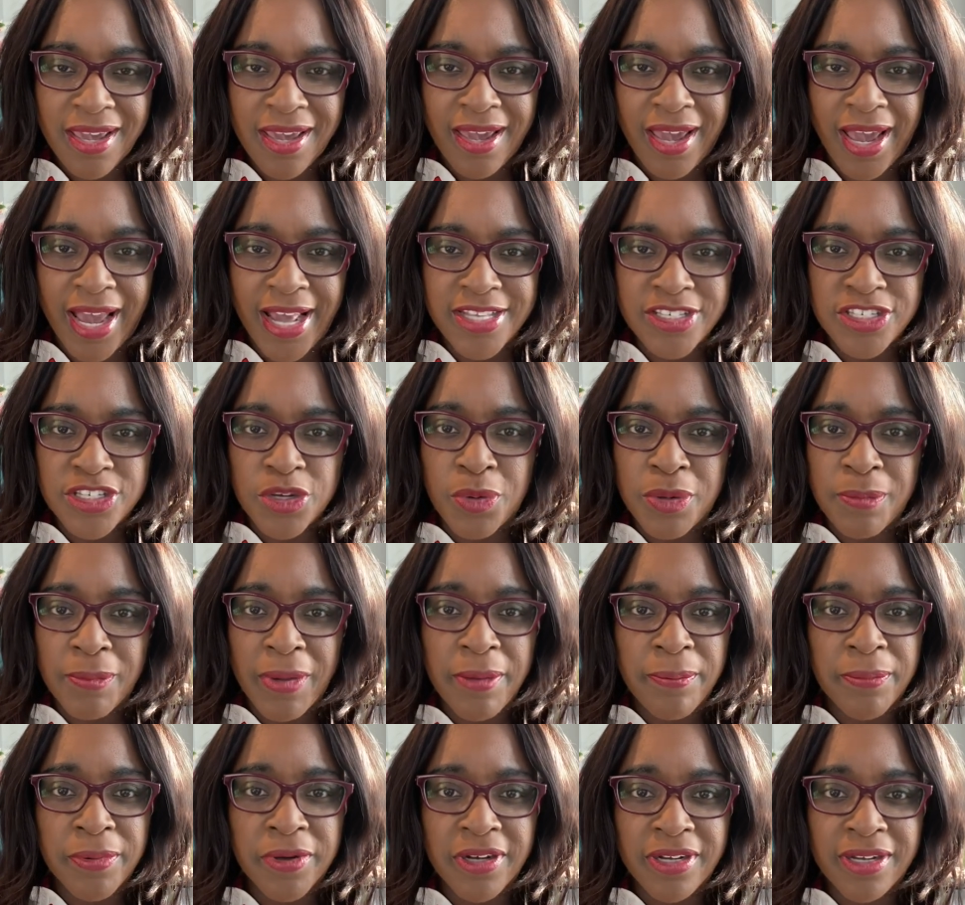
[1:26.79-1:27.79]
And so in my
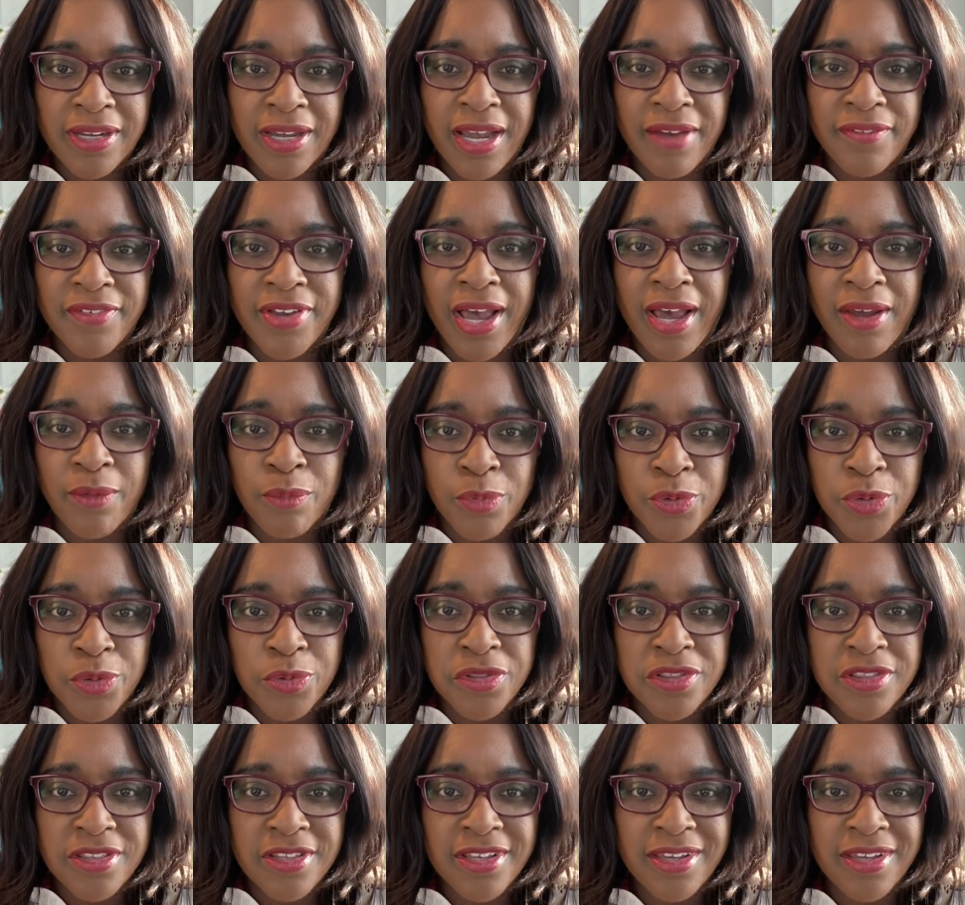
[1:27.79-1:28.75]
book, I've got Ruth,